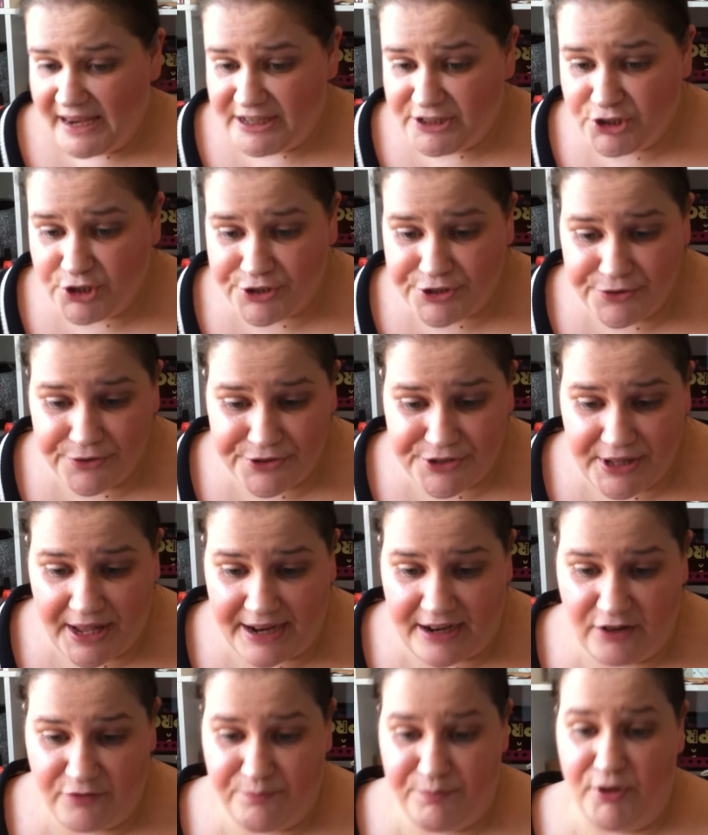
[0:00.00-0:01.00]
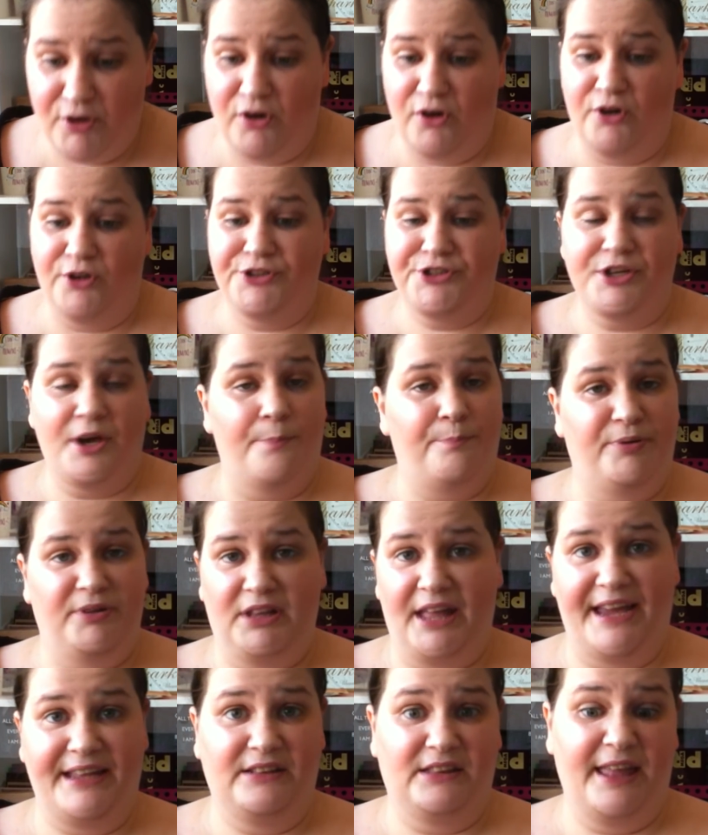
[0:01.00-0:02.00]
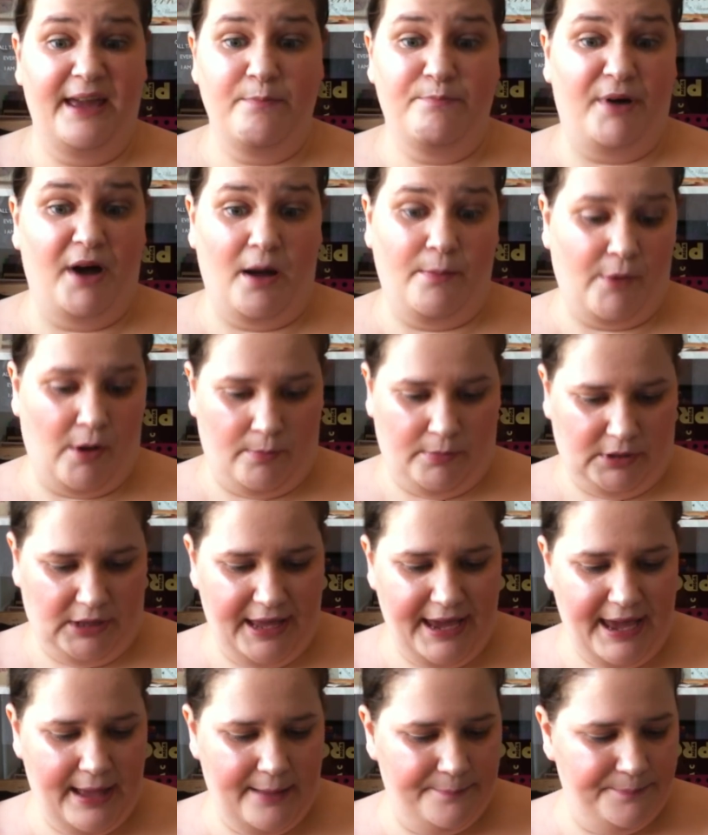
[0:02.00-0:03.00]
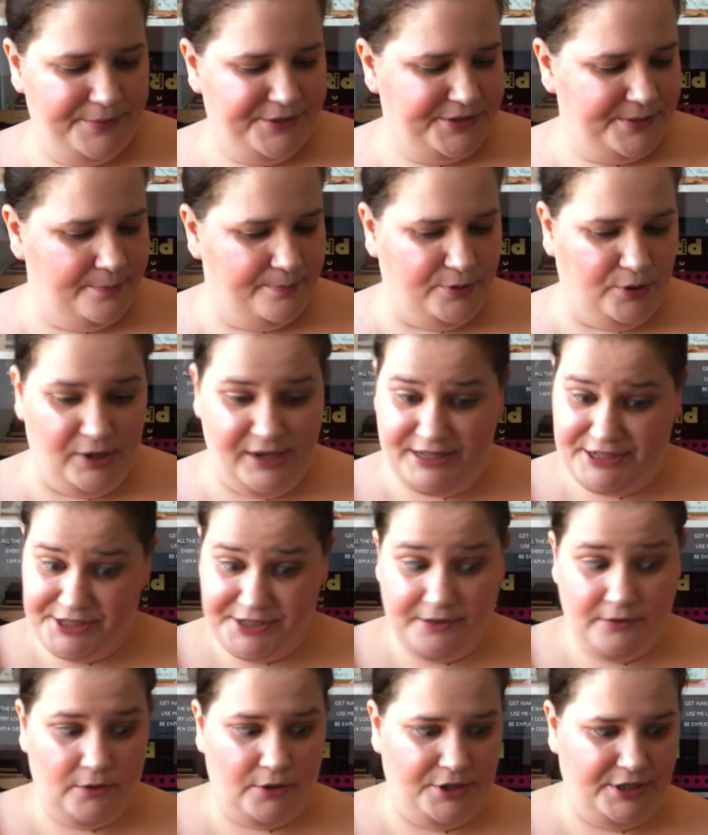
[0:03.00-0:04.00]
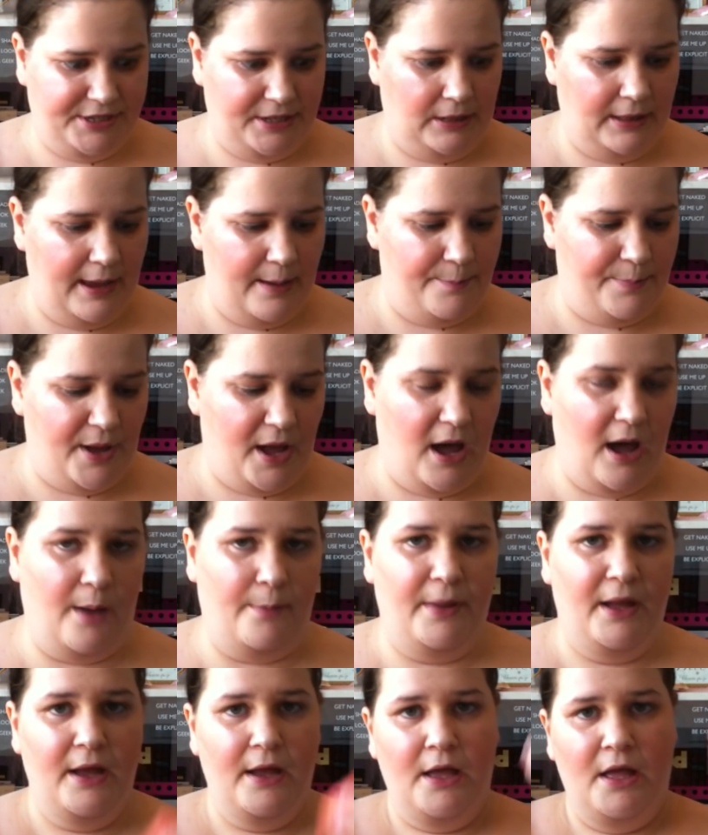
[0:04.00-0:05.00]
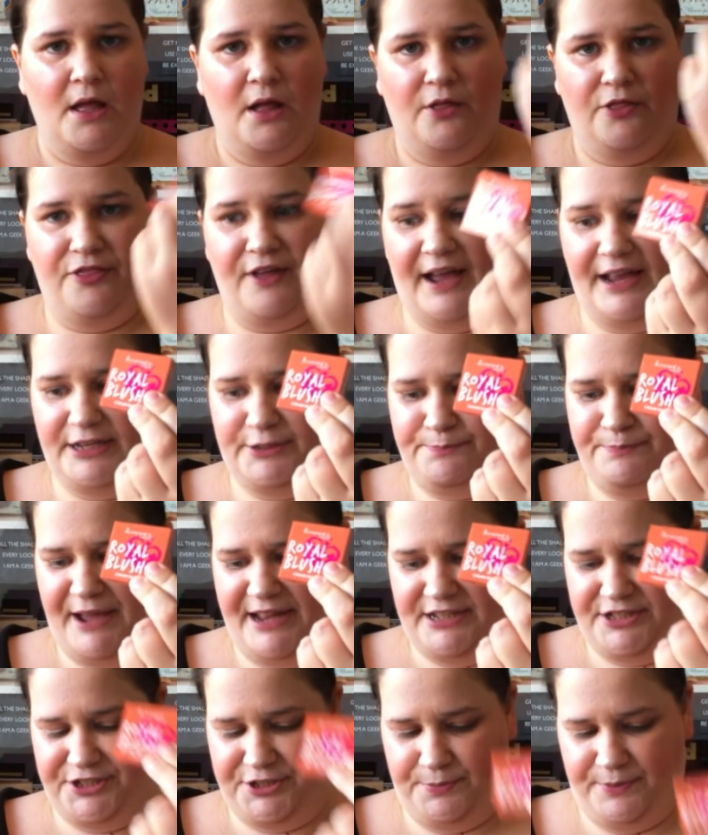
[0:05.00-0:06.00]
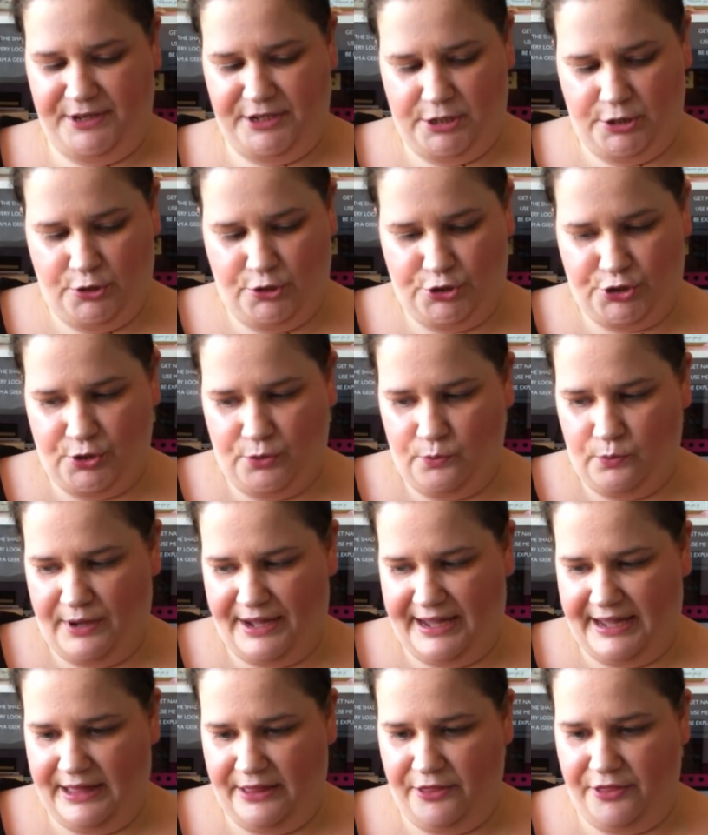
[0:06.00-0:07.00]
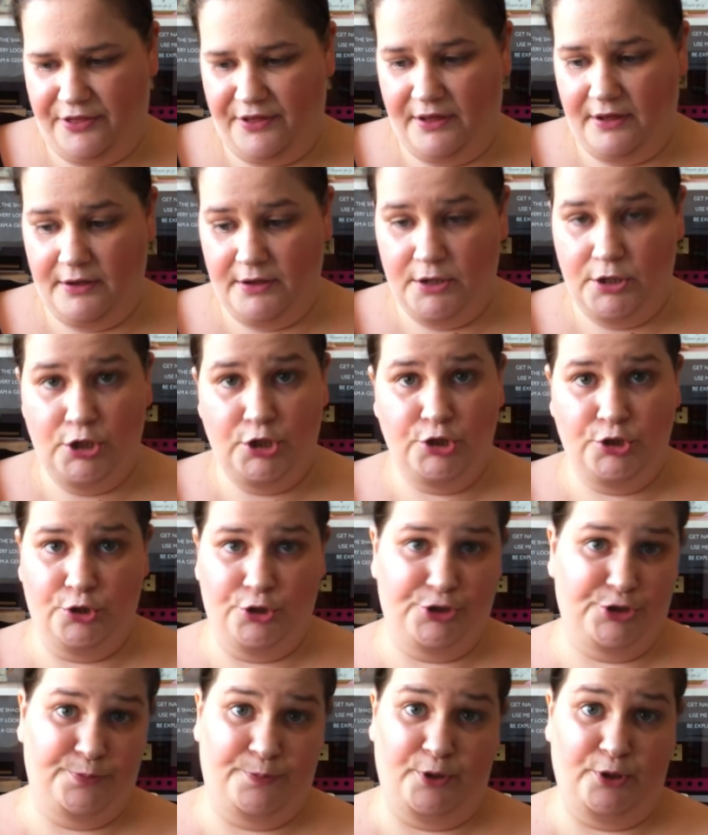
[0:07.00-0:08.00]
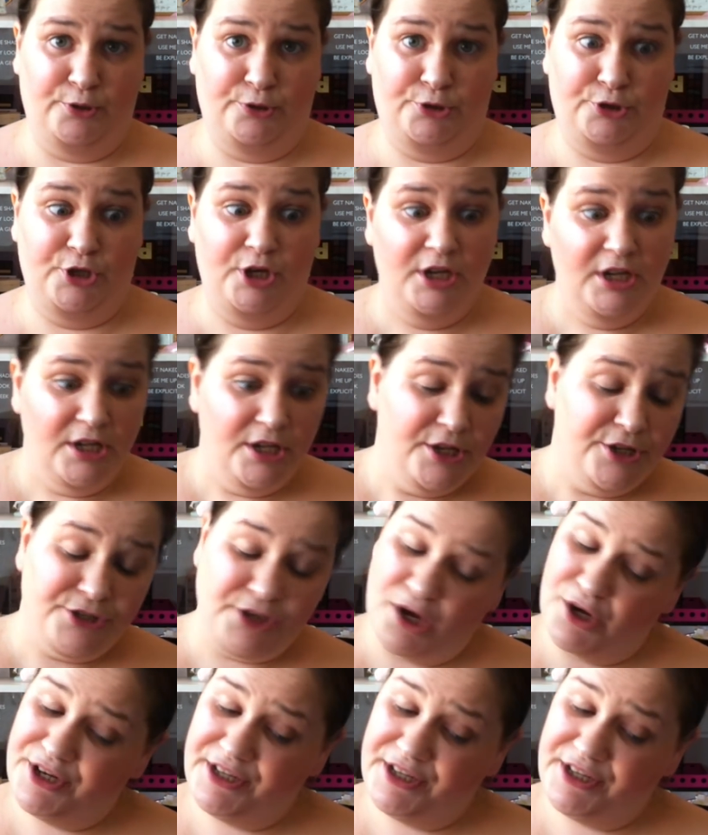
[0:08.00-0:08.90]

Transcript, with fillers: It just looks like I've put a plain lip balm on my lips, but it's still good as a lip balm. That is best to be used with your sponge. So